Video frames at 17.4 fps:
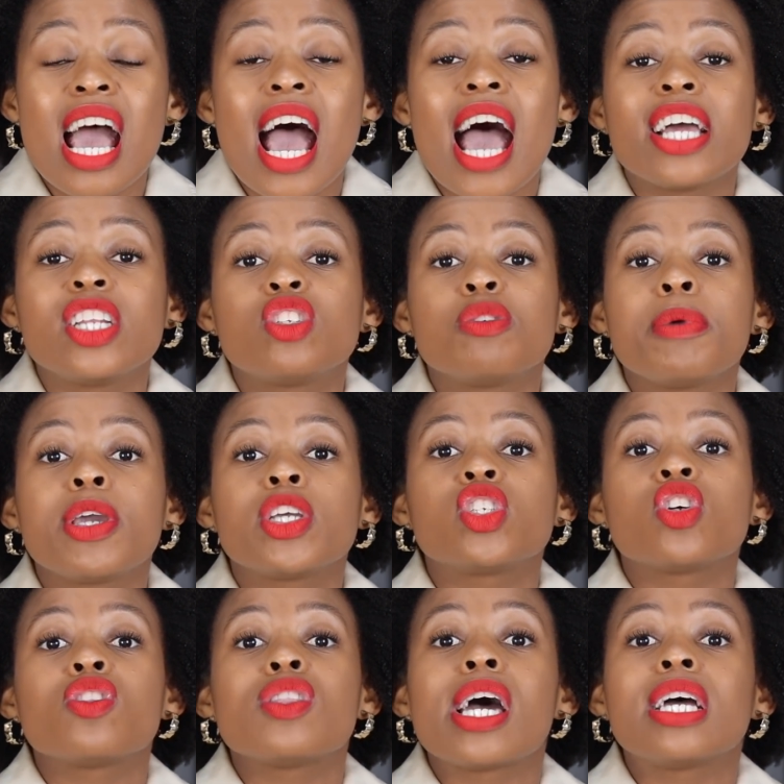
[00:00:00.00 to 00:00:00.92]
and to make
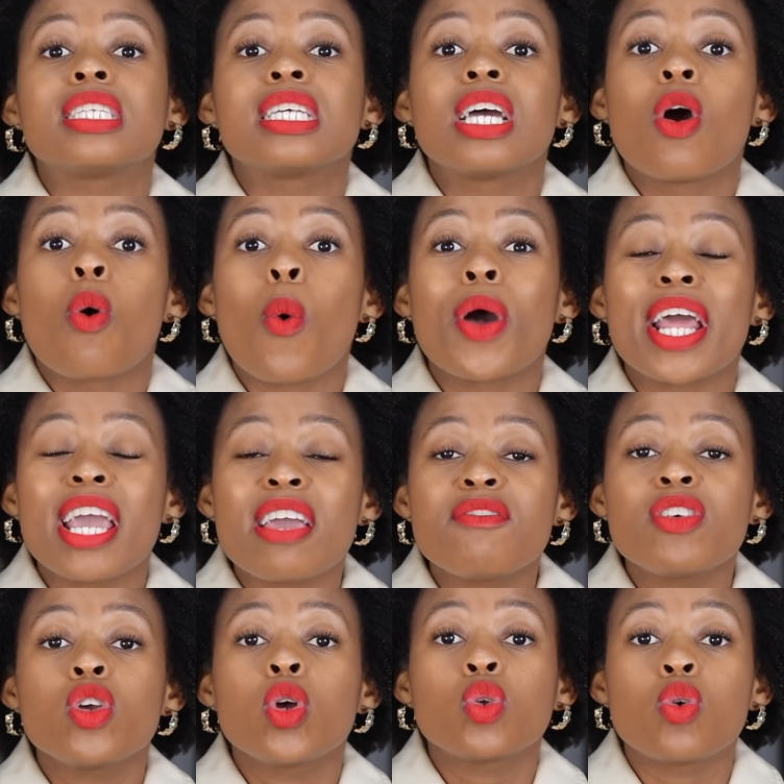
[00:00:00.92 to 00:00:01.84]
sure that
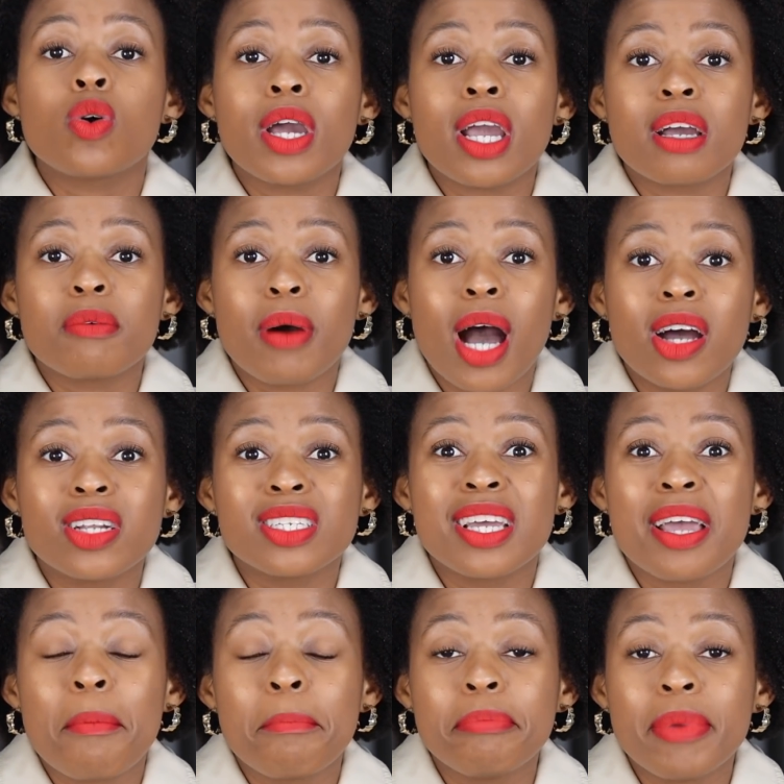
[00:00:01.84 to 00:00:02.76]
whatever you're talking
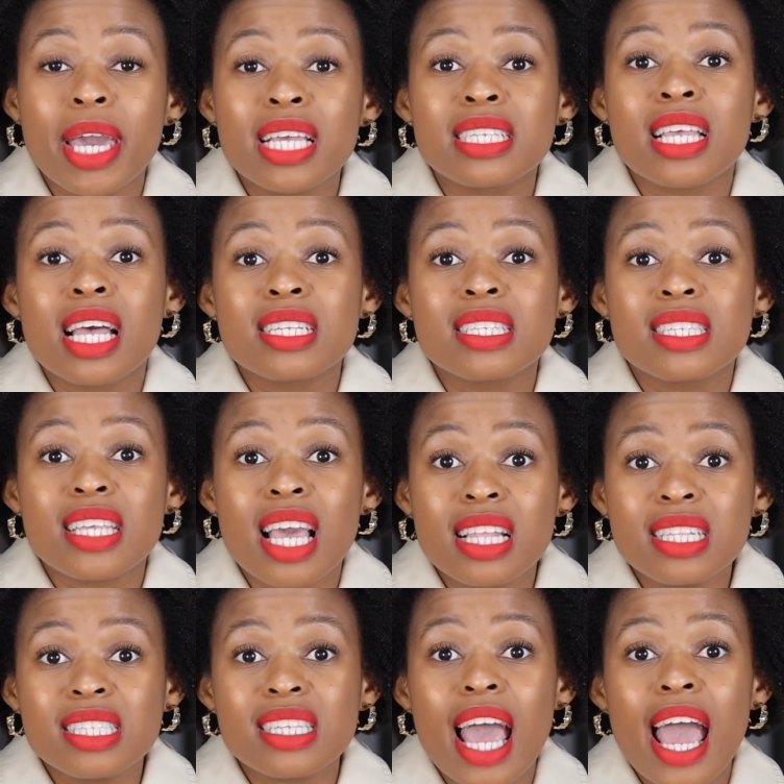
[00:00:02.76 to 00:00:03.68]
about makes sense,